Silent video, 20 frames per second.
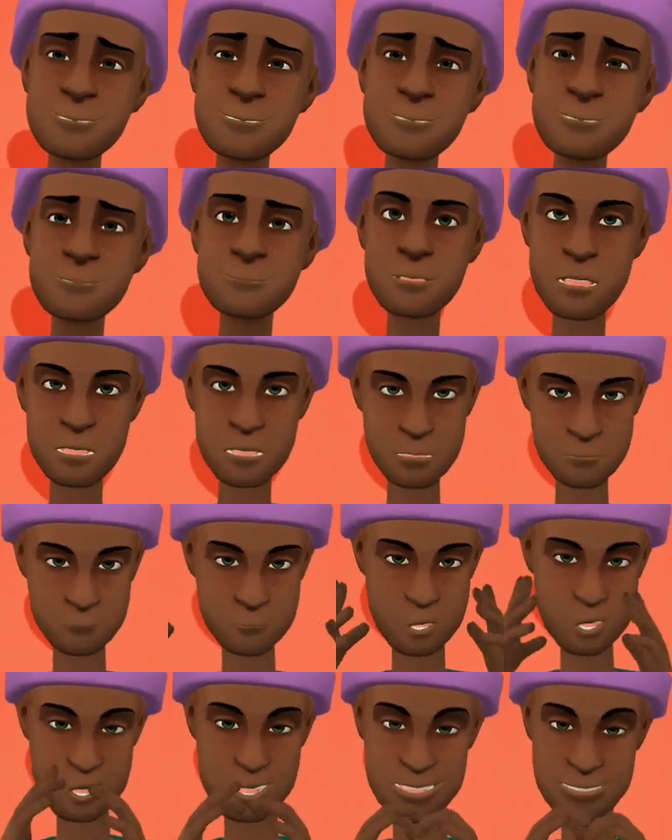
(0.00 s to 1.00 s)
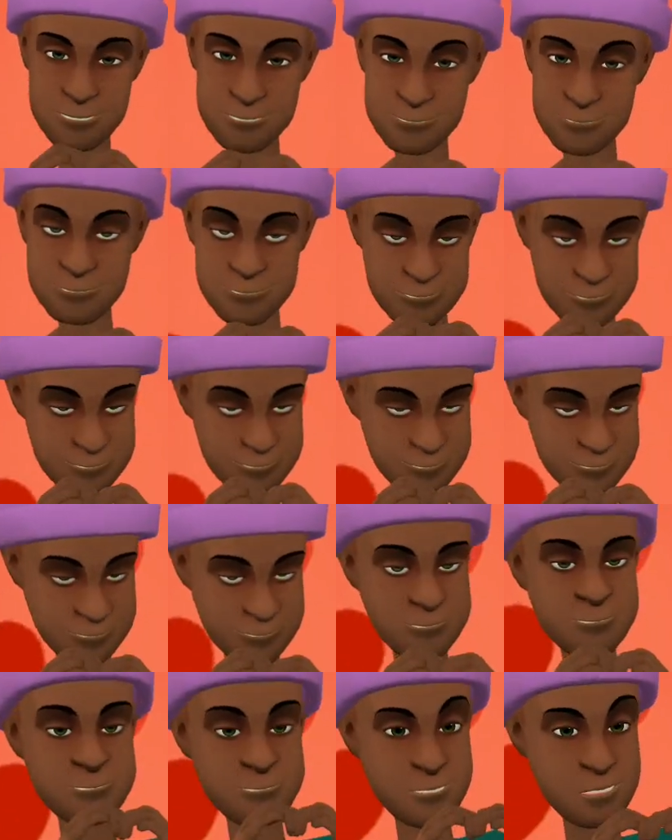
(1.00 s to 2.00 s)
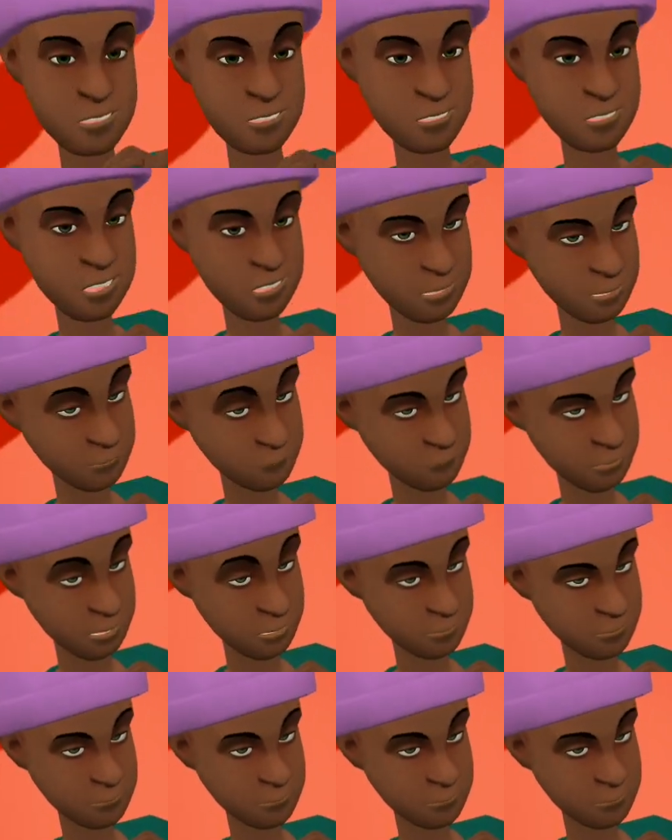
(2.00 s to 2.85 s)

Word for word: I like Paula. And she likes me.